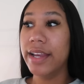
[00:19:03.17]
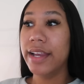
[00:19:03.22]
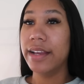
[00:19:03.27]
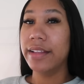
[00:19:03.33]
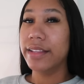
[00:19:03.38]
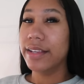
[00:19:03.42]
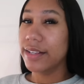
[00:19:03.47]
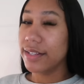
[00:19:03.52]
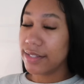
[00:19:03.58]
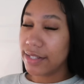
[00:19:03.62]

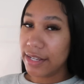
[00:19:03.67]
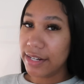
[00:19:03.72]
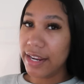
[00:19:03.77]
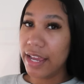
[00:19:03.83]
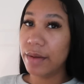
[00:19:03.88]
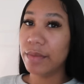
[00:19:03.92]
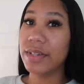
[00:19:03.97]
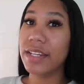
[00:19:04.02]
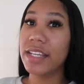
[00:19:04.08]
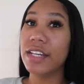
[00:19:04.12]
and then
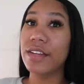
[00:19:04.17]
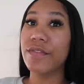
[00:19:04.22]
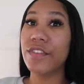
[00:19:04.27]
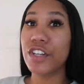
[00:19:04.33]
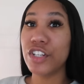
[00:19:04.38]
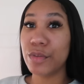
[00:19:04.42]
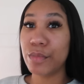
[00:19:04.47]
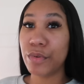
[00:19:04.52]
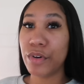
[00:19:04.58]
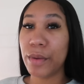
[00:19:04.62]
Sunday we did the
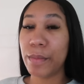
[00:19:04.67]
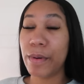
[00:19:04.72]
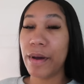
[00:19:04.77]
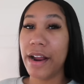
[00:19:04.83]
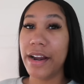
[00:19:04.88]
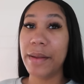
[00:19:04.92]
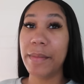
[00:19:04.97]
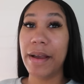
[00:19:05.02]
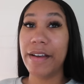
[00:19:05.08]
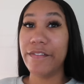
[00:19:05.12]
vision board
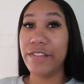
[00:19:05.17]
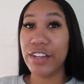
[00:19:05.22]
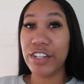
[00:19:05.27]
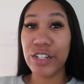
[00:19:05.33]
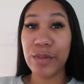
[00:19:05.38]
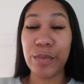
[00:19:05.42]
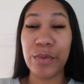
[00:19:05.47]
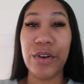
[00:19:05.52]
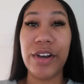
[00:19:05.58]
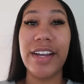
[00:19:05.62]
party. My
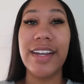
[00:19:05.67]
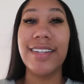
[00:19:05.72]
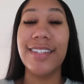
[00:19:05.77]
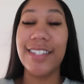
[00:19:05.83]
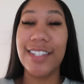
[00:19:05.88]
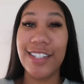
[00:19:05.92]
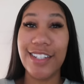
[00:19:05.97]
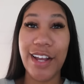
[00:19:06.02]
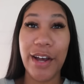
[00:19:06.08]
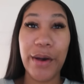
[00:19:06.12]
vision board
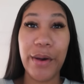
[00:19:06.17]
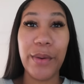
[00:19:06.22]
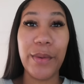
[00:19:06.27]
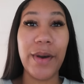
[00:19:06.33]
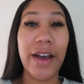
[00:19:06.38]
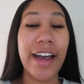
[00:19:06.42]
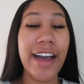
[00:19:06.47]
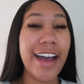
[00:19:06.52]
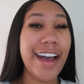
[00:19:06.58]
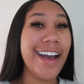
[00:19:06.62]
is
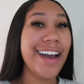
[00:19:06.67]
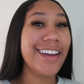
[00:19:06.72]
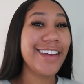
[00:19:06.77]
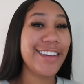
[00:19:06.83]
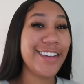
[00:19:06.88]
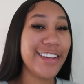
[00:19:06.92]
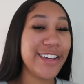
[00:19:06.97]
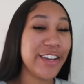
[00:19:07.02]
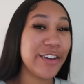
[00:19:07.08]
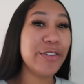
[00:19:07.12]
so
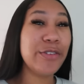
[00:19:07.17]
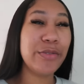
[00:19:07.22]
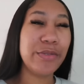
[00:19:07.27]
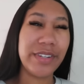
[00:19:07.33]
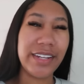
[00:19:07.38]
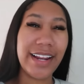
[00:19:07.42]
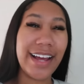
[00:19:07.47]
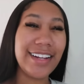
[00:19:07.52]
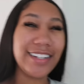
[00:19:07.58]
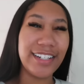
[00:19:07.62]
cute.
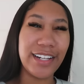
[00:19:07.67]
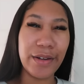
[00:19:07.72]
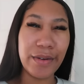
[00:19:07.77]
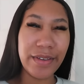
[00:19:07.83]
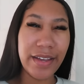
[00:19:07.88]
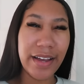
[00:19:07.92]
Did I show